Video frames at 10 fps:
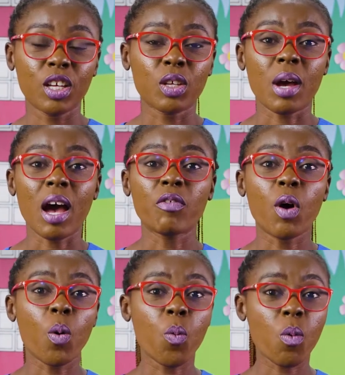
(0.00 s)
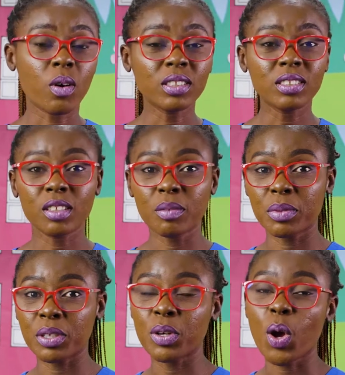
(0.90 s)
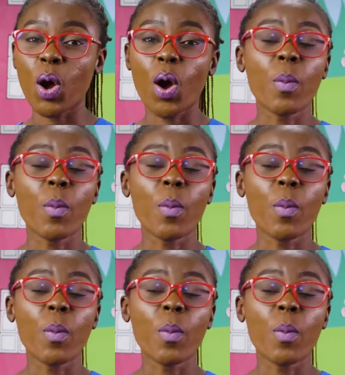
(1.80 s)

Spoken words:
you have one number